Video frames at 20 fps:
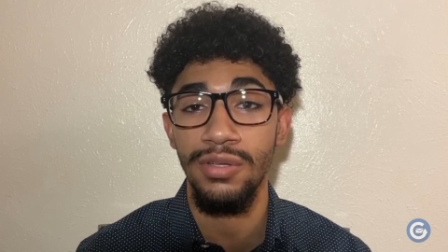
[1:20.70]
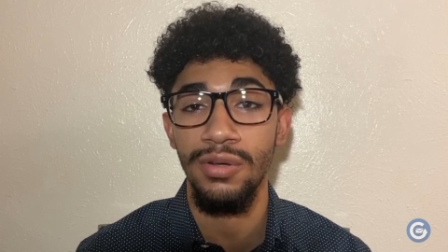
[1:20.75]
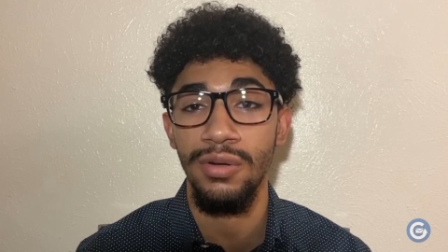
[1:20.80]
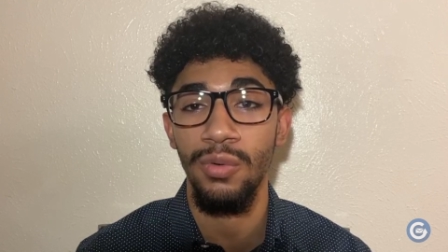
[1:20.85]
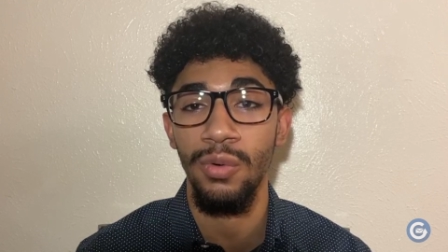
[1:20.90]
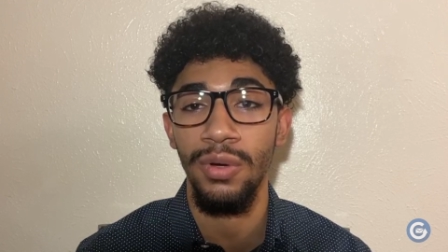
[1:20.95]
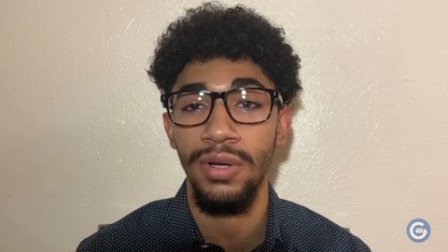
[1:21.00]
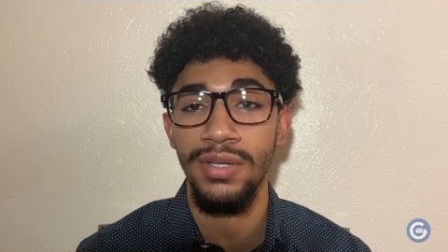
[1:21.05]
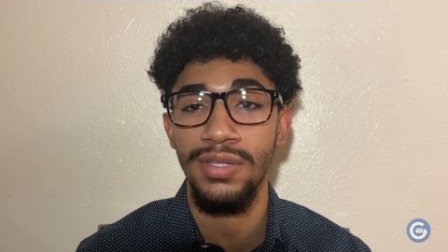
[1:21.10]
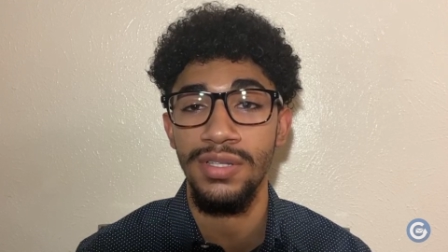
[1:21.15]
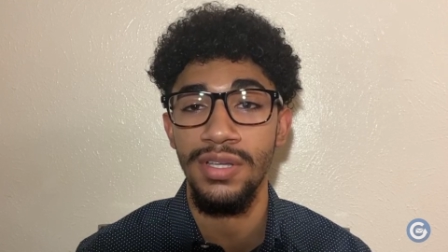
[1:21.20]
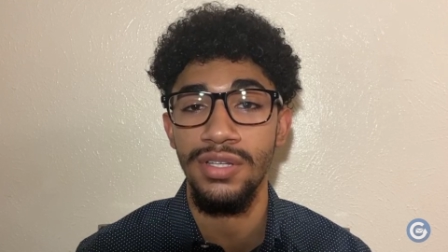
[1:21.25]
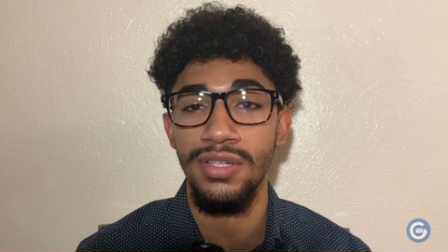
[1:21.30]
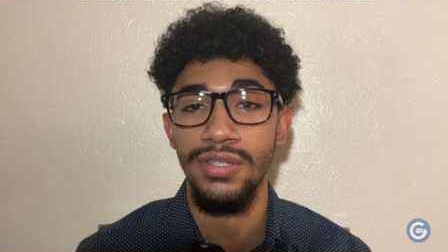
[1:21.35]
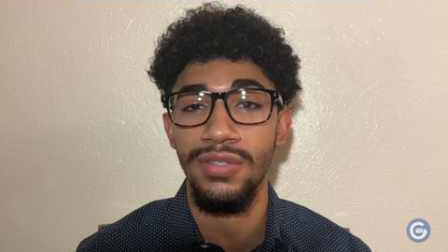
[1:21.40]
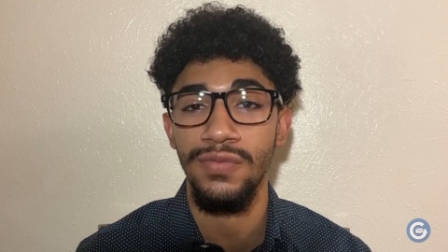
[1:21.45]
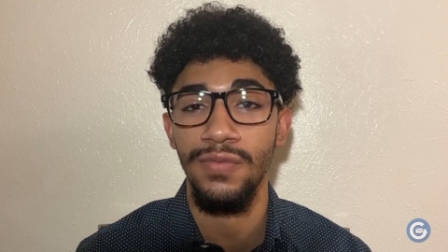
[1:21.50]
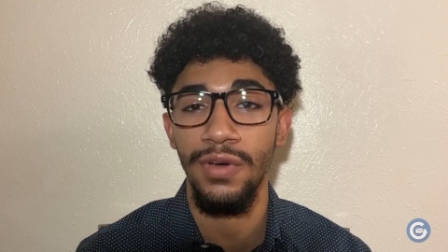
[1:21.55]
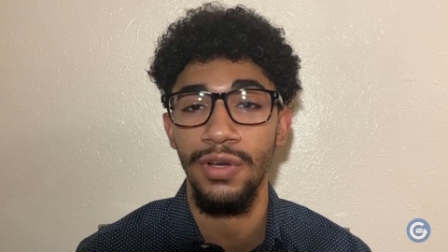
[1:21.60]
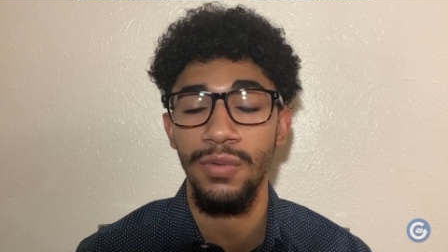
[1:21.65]
your
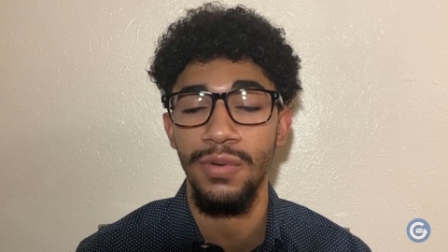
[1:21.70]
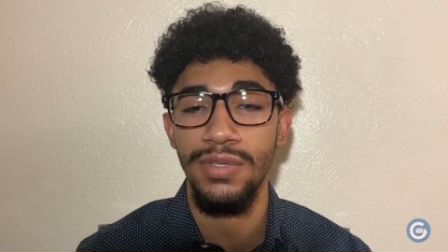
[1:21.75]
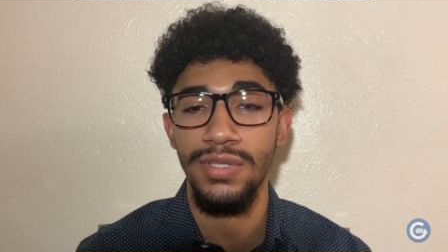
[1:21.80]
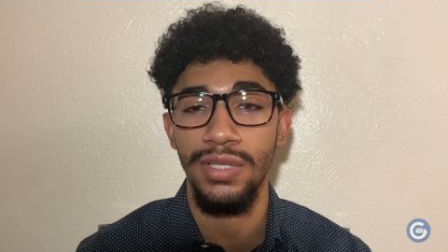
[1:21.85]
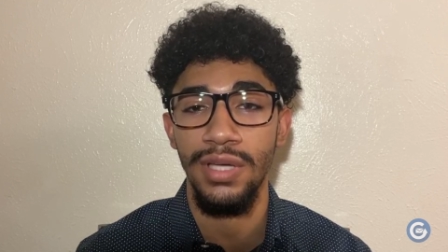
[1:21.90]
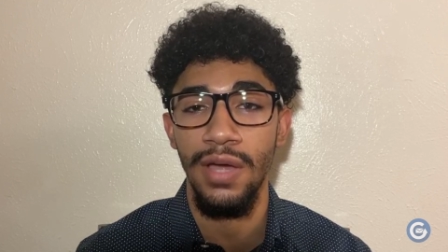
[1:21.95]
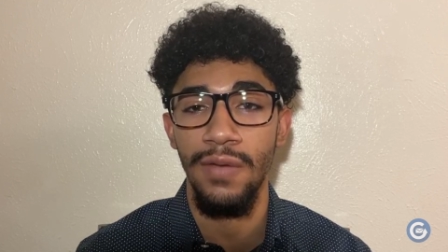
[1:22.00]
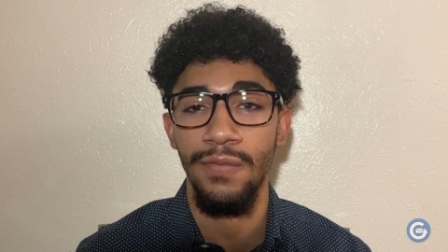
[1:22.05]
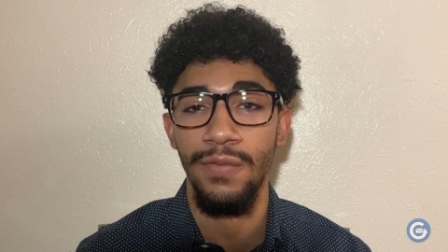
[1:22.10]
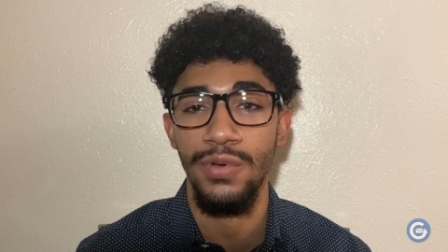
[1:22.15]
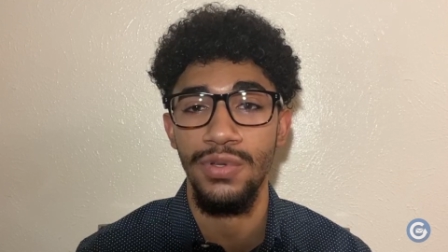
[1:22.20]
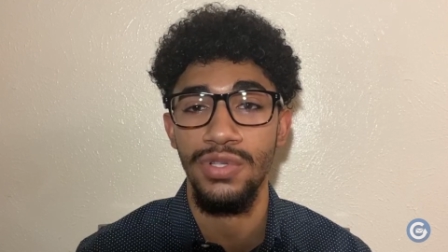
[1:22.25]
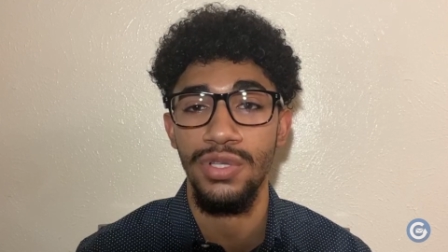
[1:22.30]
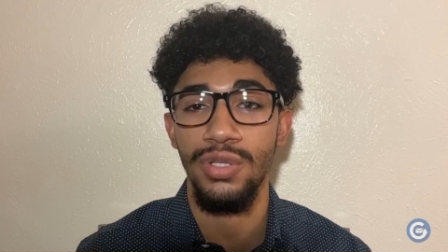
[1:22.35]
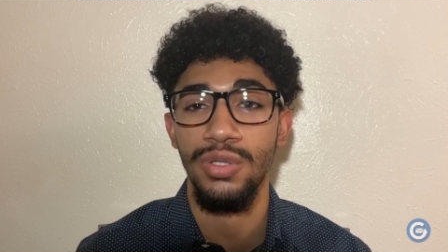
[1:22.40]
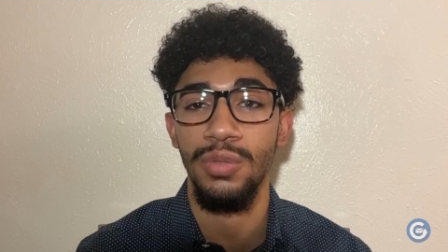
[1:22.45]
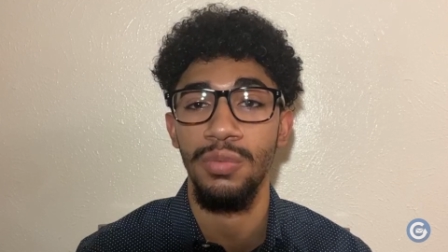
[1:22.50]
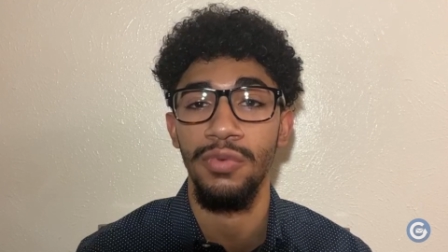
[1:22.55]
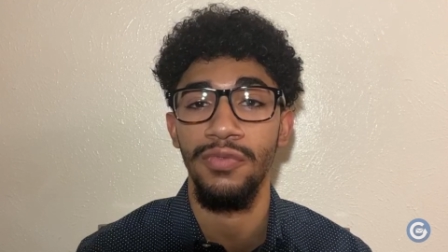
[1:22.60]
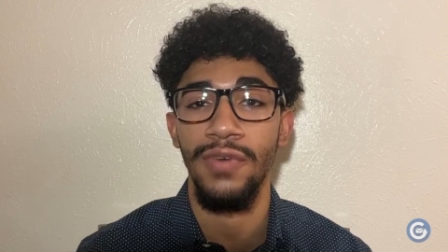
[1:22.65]
organization's fundraising efforts
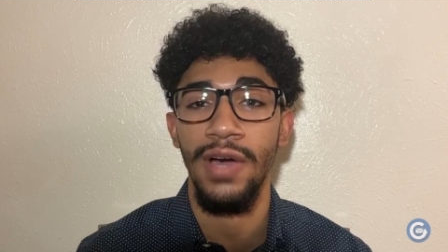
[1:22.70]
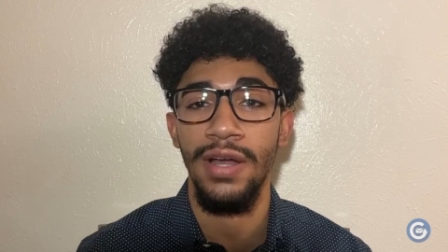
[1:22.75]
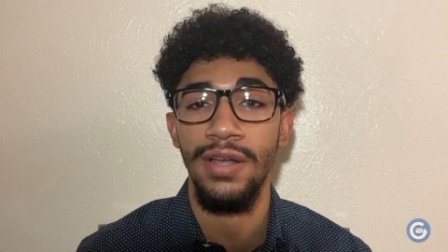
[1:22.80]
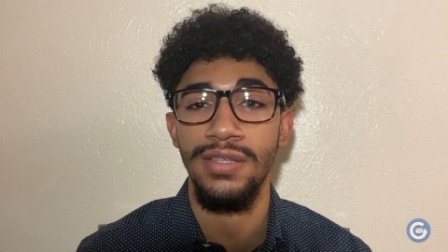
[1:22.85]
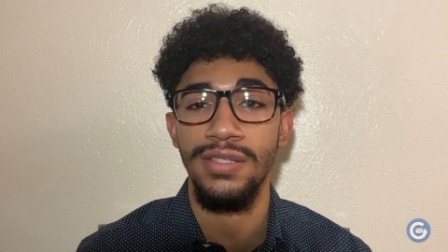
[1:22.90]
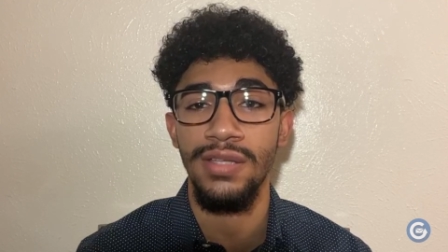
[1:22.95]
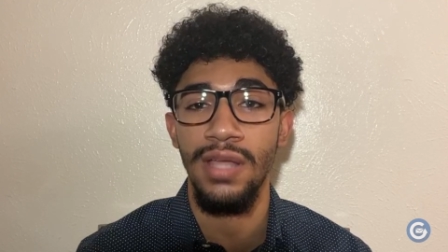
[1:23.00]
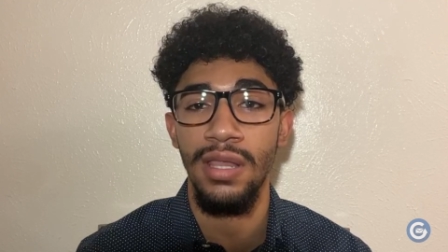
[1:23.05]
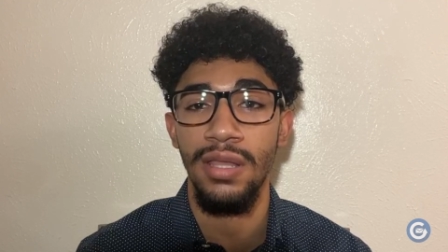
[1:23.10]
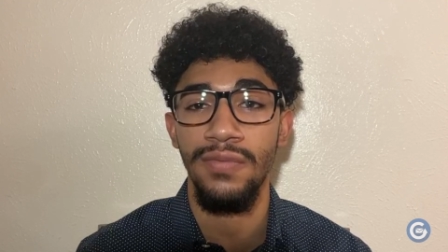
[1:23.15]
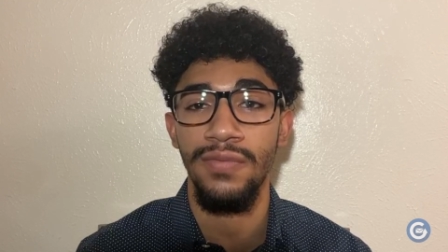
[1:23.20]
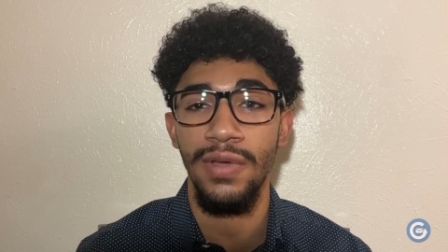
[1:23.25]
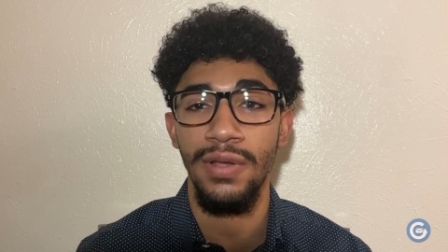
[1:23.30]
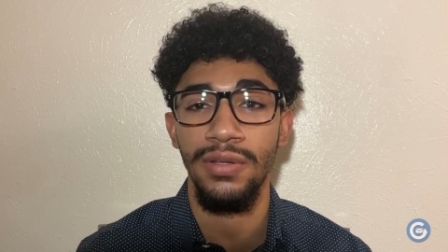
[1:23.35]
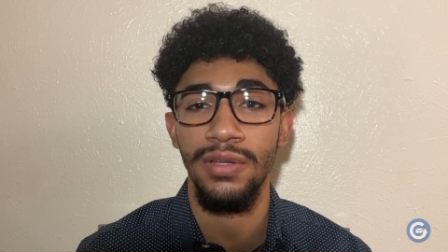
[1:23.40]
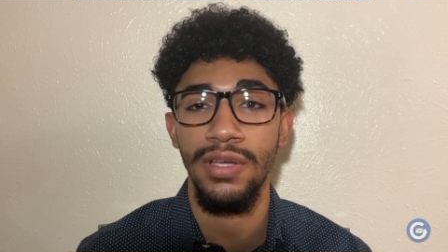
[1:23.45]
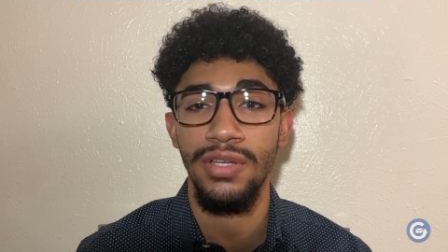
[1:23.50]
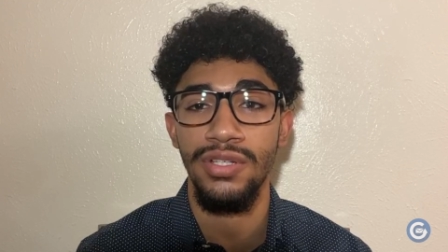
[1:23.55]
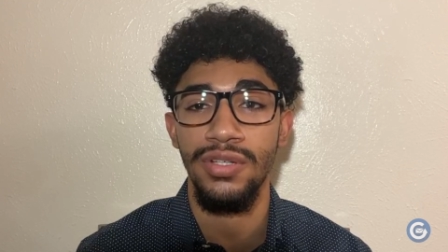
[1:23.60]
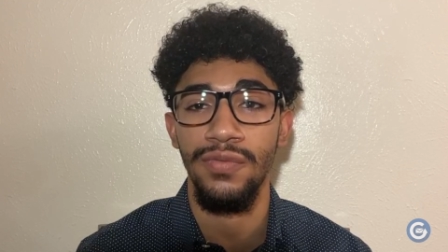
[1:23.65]
to provide a solid
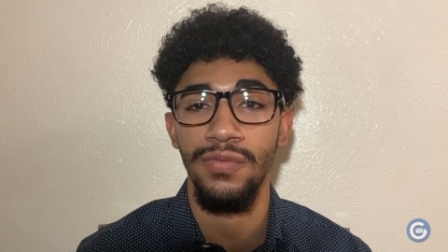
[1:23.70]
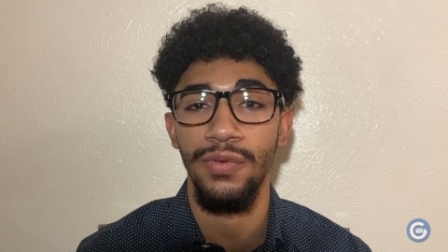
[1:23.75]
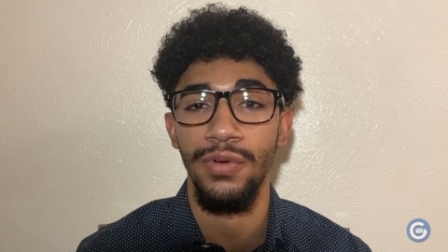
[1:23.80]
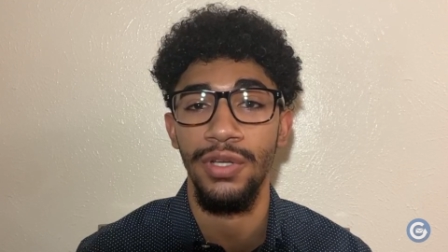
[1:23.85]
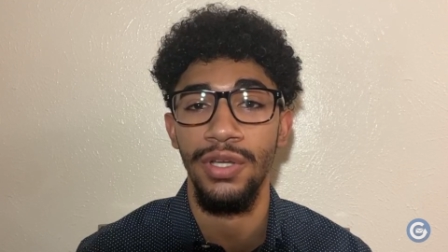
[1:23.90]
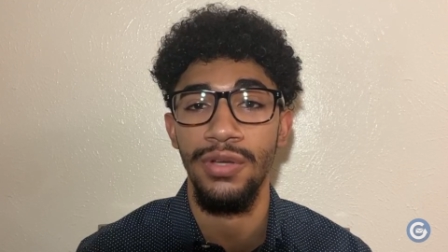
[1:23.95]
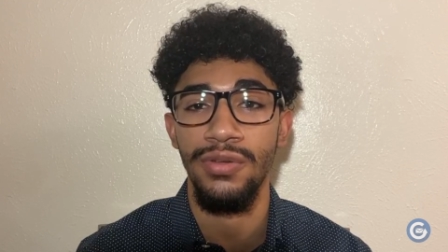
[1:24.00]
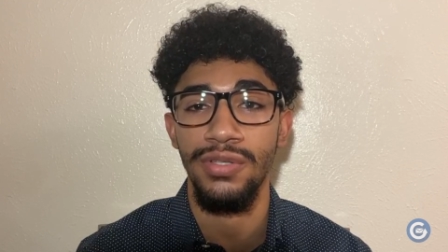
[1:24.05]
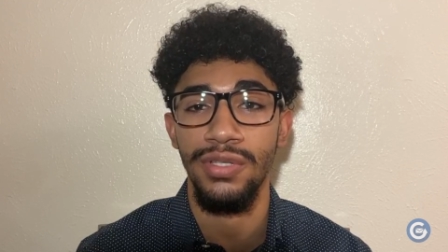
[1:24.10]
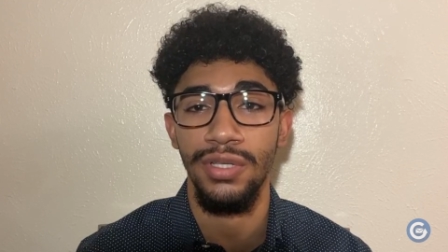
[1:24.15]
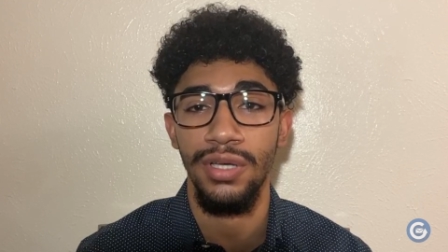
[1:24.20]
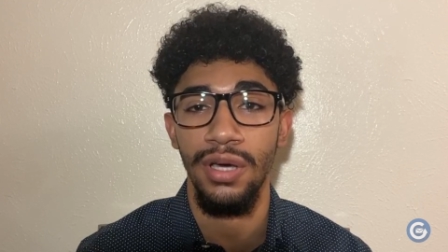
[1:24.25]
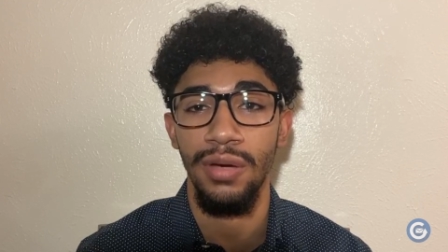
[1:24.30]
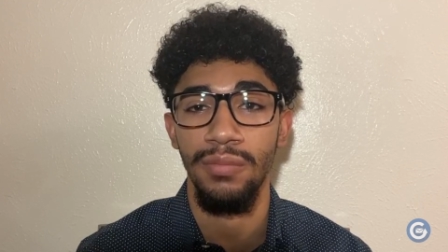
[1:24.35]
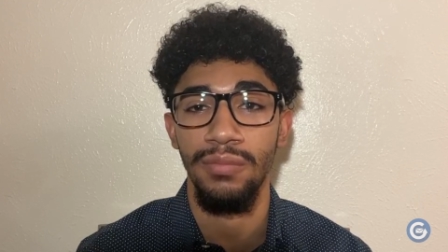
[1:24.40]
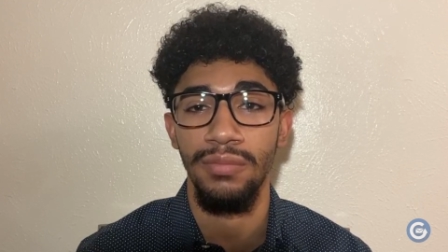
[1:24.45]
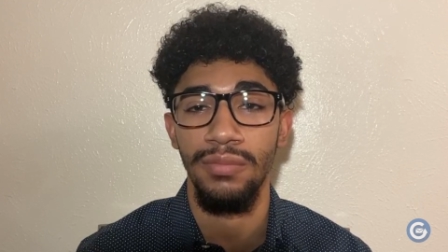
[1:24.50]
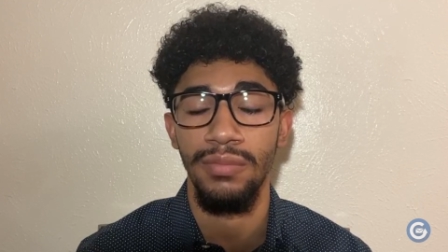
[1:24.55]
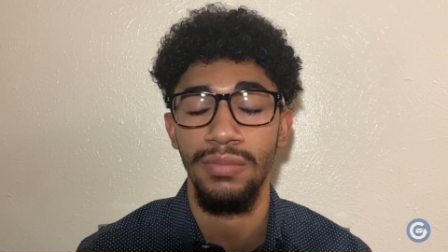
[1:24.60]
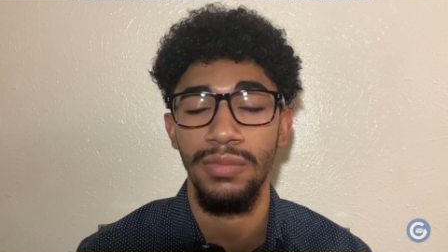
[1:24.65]
foundation for years to come.
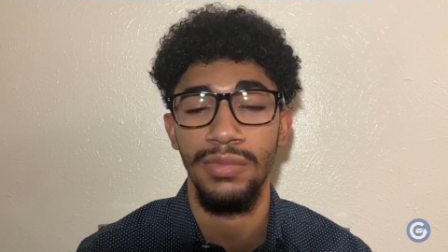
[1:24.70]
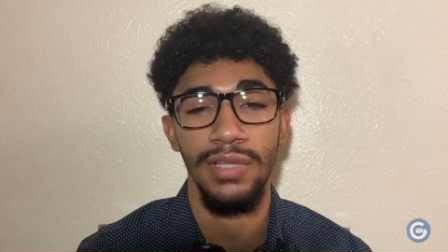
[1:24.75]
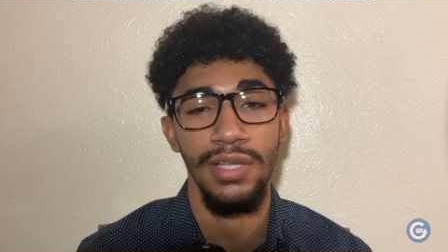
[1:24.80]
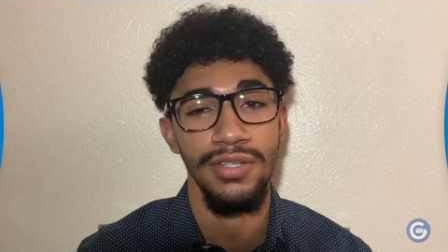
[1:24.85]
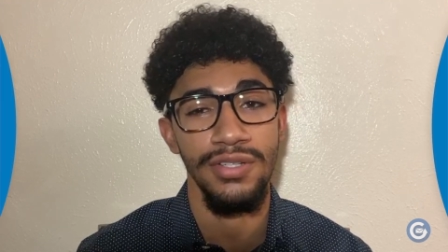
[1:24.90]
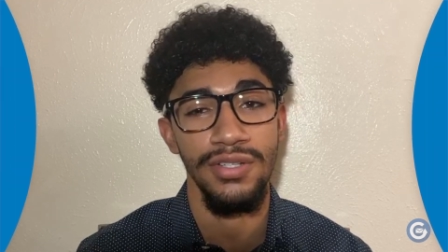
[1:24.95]
Let's